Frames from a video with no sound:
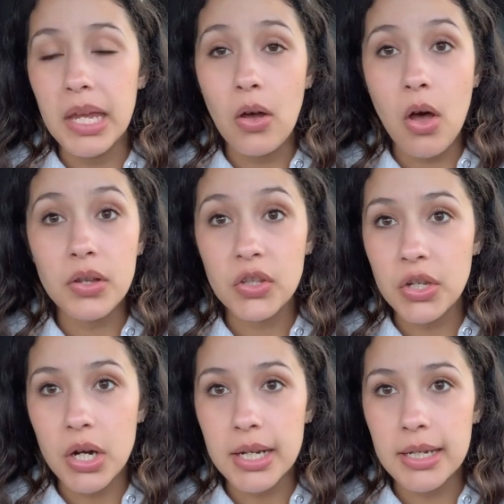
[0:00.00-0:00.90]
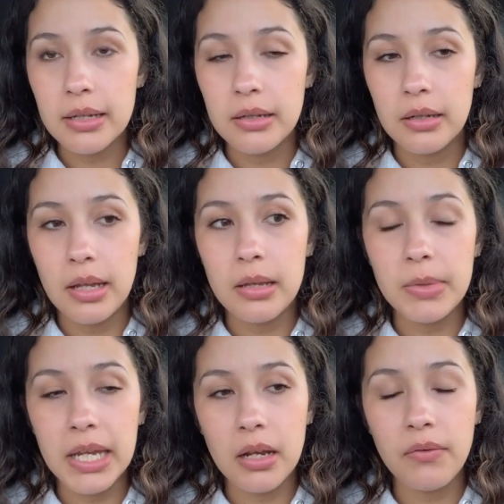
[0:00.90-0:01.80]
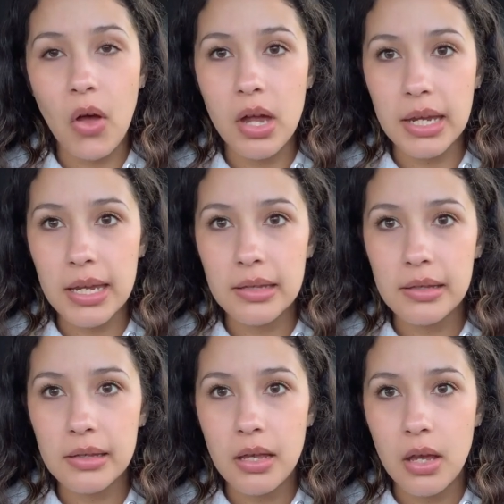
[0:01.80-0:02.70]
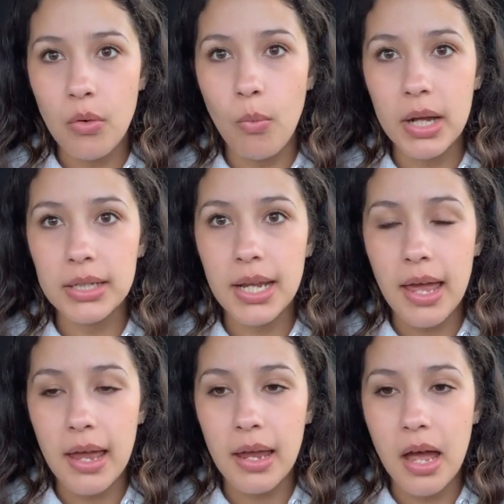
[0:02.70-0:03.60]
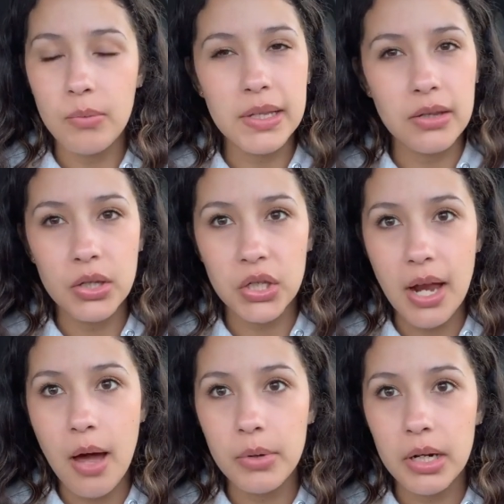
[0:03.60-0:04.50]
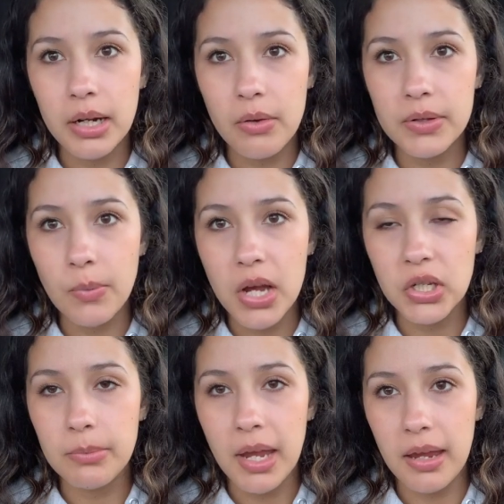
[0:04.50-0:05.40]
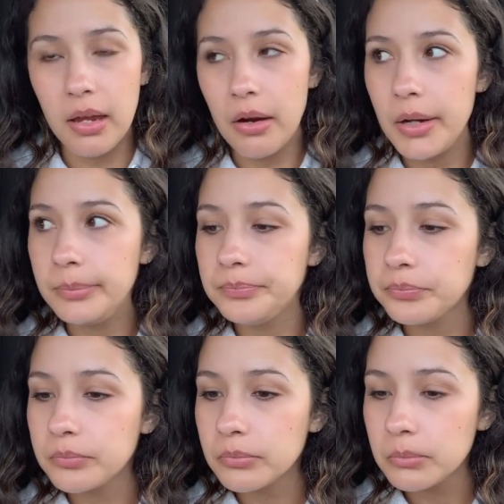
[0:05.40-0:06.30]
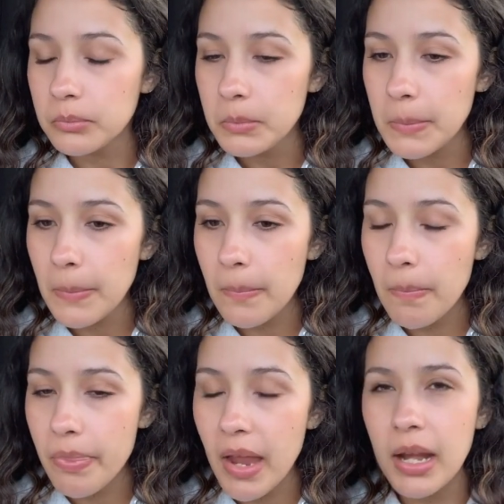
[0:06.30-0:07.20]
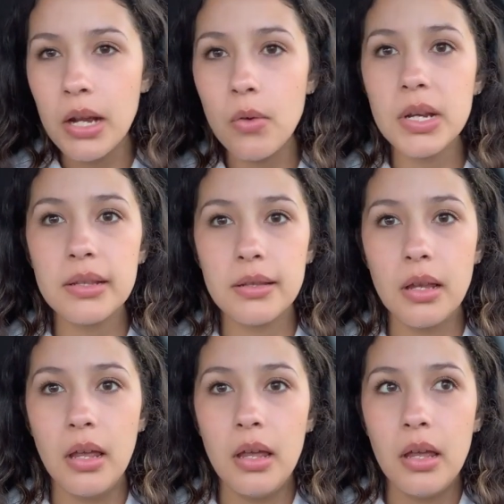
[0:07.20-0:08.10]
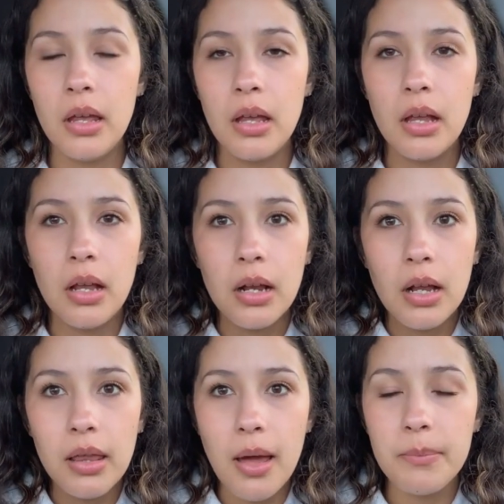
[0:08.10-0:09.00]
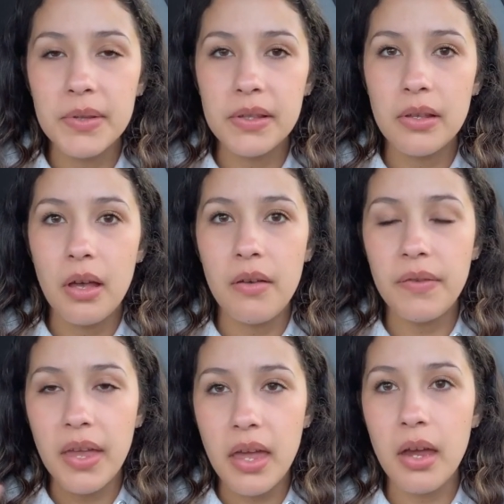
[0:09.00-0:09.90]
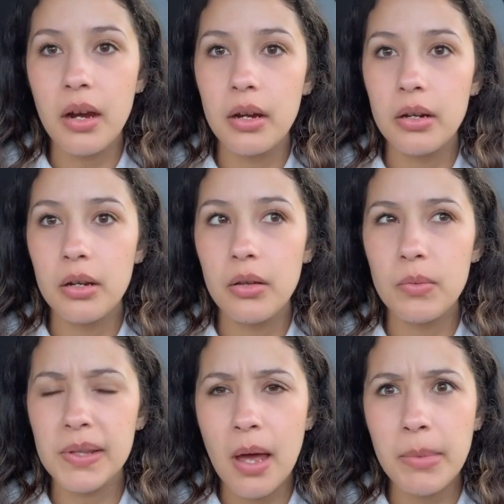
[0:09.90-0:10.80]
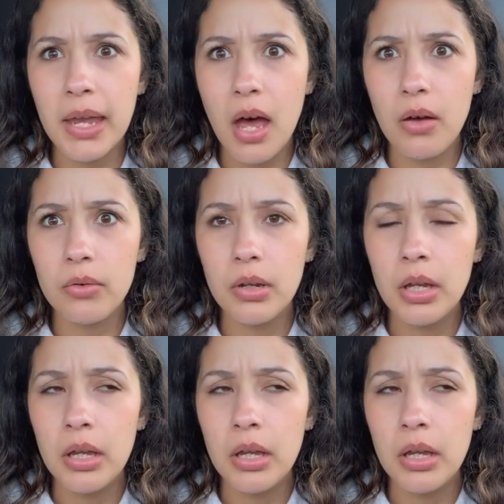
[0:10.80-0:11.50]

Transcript: it all started in the beginning of August. One day I was in the shower and I was washing my hair, and I noticed clumps of hair was coming out.